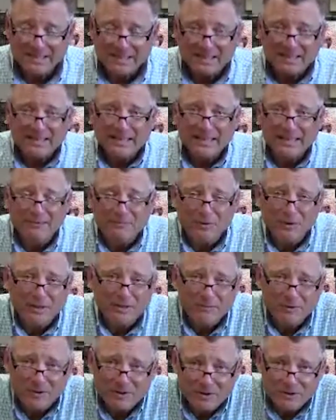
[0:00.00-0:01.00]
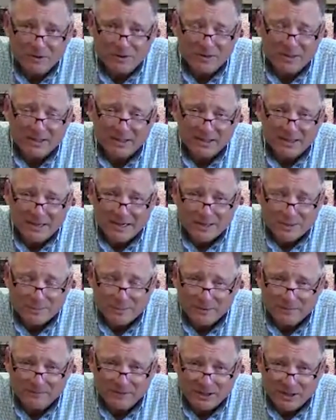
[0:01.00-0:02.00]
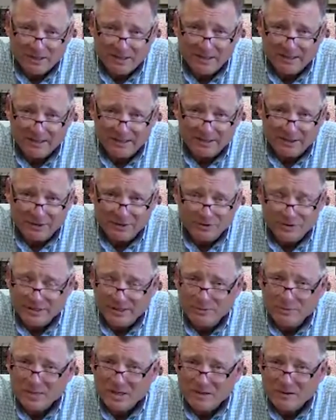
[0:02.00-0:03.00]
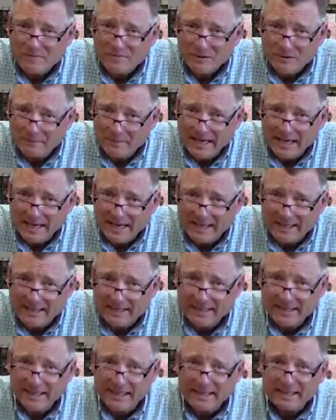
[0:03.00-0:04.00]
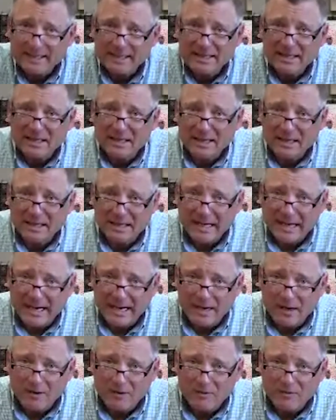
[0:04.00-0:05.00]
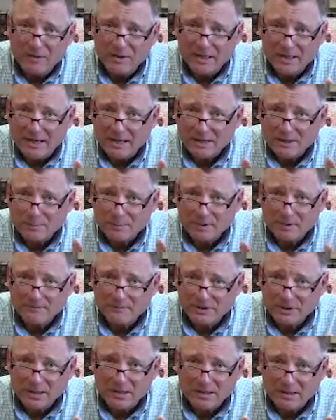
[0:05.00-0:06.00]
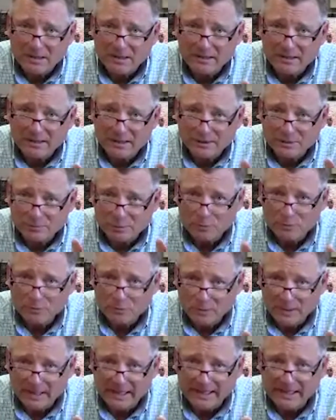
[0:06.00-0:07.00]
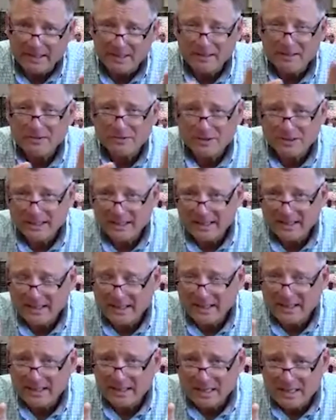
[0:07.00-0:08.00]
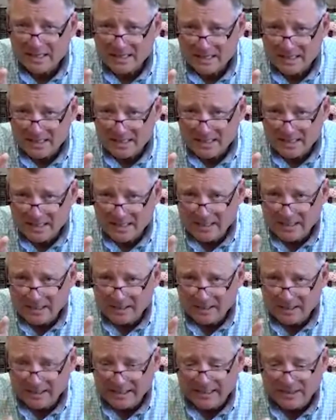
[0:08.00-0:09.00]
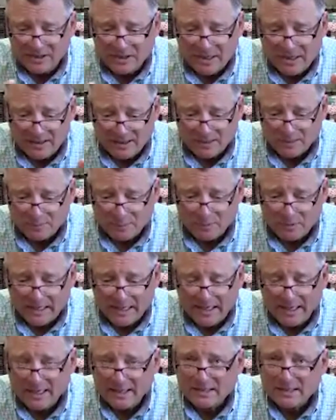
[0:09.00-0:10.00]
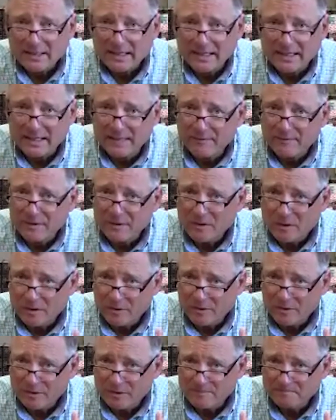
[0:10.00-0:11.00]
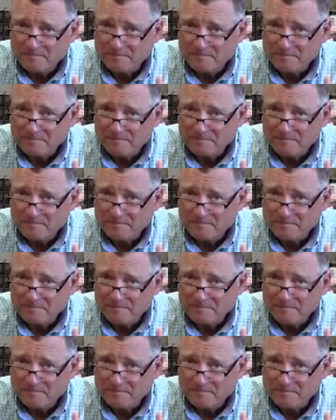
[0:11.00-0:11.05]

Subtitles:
If you ever look at the Gospel of John, you see right off the bat that how the Gospel of John is portrayed, and understand that each gospel has a different author,